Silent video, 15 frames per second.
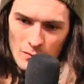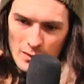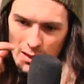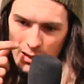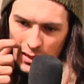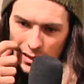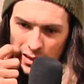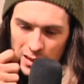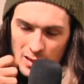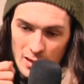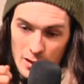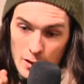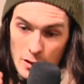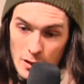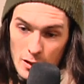Like,
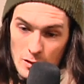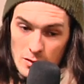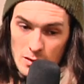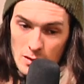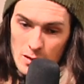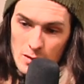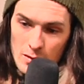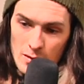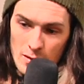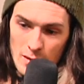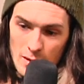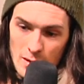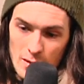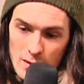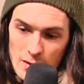you're going to go slow,
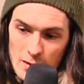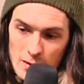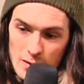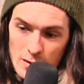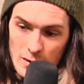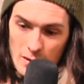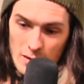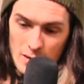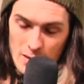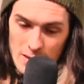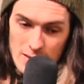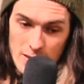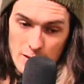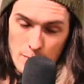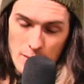and then because I
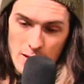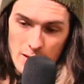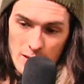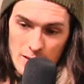said they're bad,